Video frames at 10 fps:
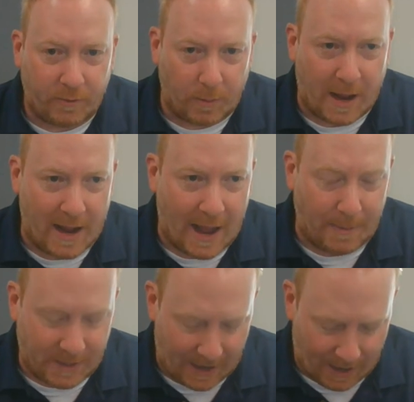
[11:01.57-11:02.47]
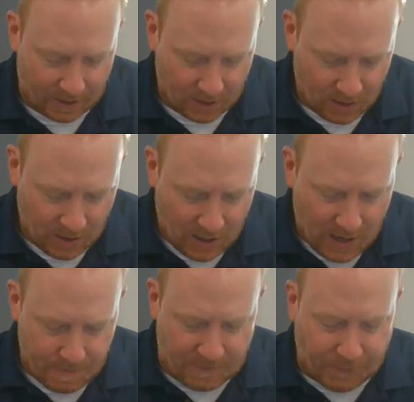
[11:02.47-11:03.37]
from Ahab's hand.
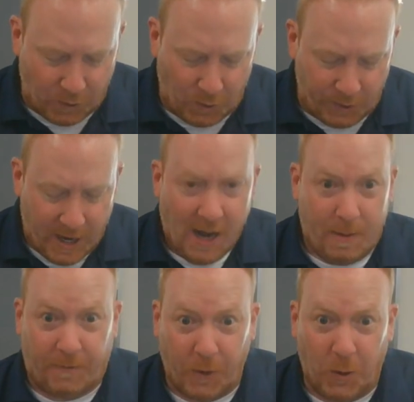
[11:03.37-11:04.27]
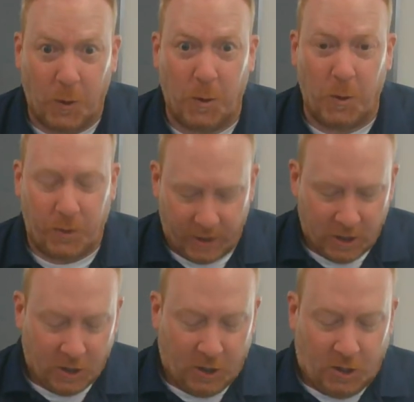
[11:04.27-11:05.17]
Be fooled! Be fooled!
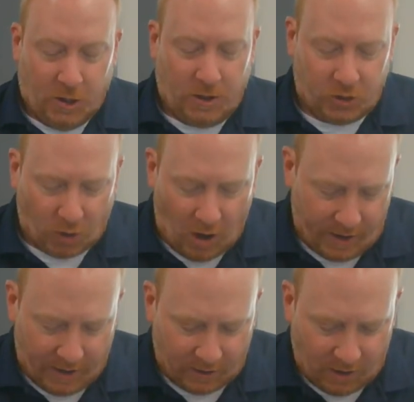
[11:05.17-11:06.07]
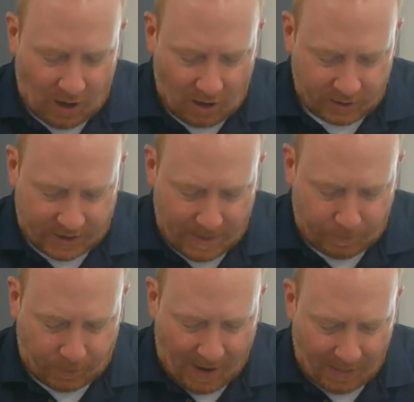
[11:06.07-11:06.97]
Drawing in a long,
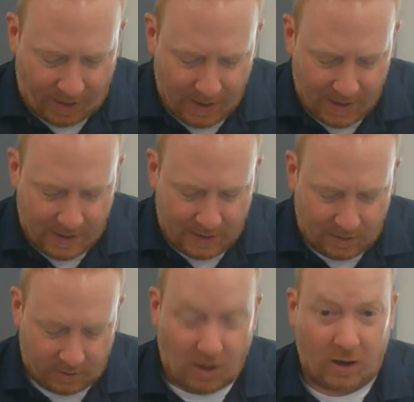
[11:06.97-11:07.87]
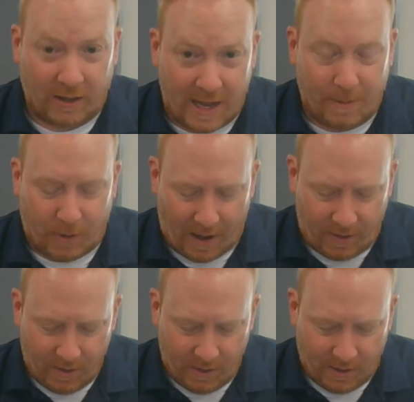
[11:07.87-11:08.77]
deep breath, a long, lean breath.
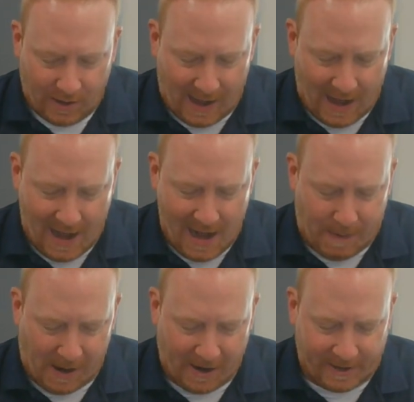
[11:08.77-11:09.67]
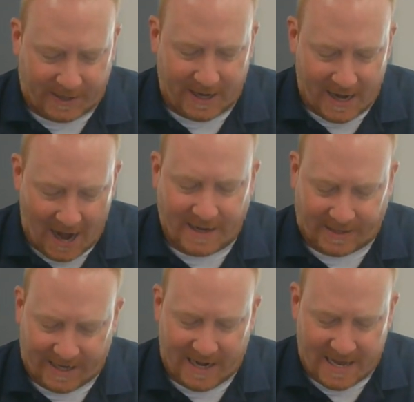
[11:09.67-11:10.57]
Aye, Parsee, I
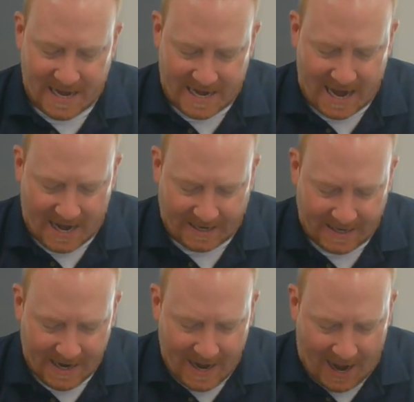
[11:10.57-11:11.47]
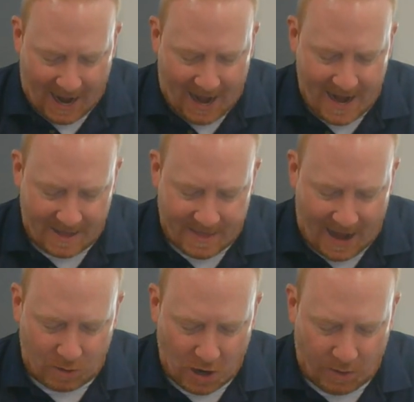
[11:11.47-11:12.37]
see thee again. Aye, and
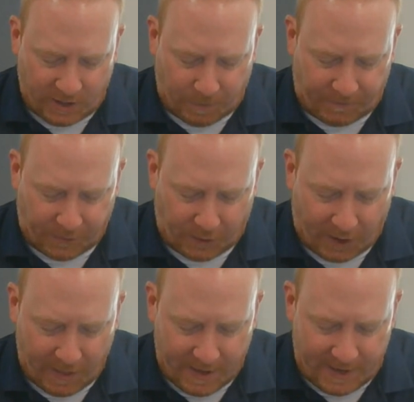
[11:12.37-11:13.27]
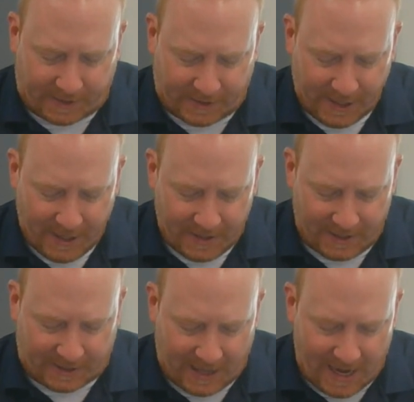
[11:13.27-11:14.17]
thou goest before, and this
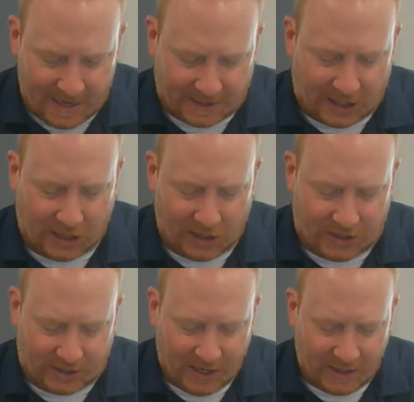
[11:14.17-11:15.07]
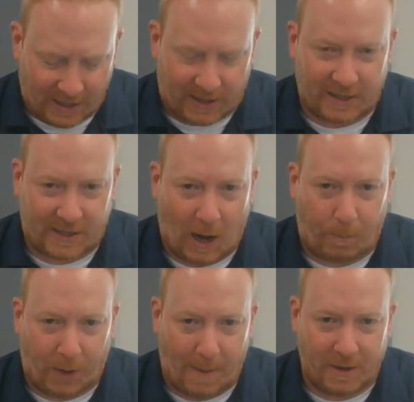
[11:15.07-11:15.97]
then is the hearse that this thou
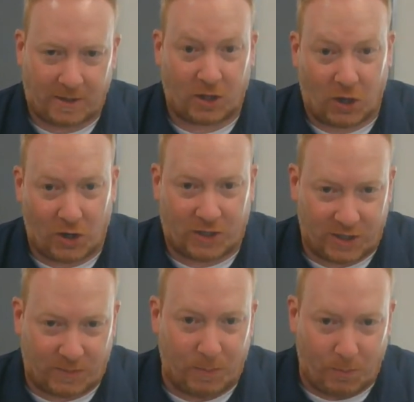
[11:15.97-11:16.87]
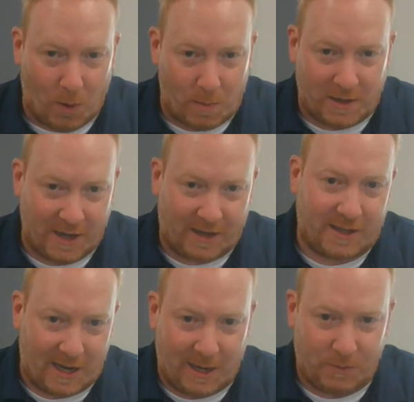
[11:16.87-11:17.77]
promised. So the hearse is Moby-Dick
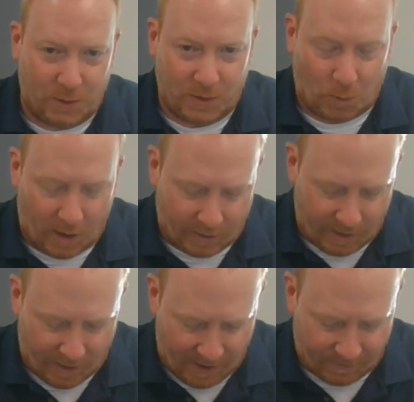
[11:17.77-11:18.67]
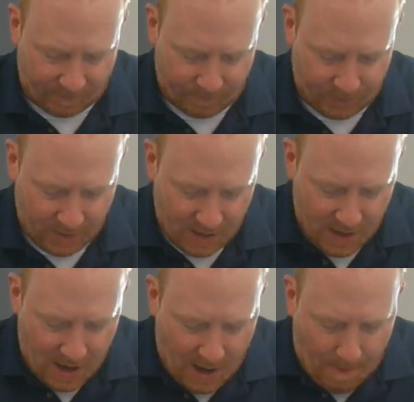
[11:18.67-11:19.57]
taking him to his watery grave.
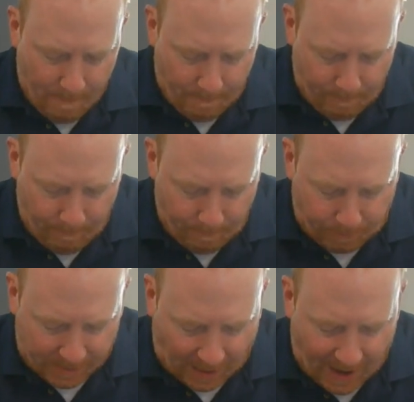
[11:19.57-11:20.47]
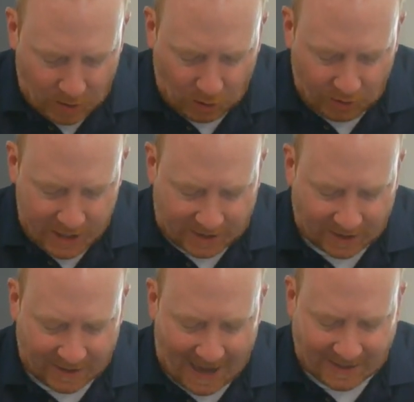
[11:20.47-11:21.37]
But I hold thee to
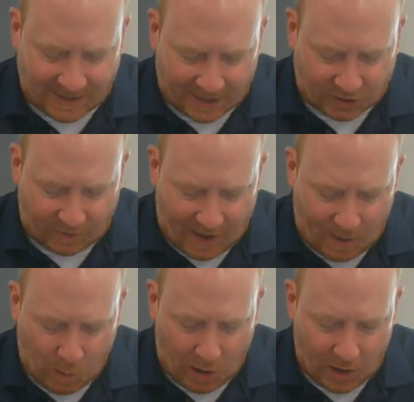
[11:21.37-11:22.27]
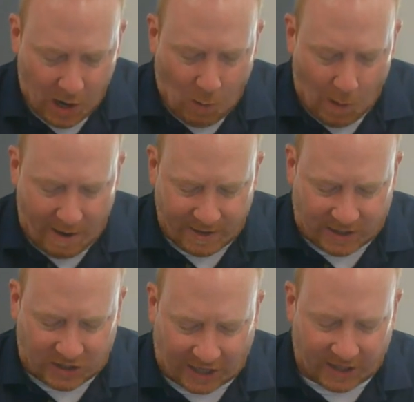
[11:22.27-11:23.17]
the last letter of thy word. Where is
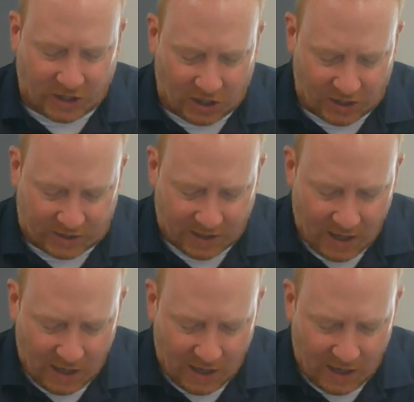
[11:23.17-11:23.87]
the second hearse?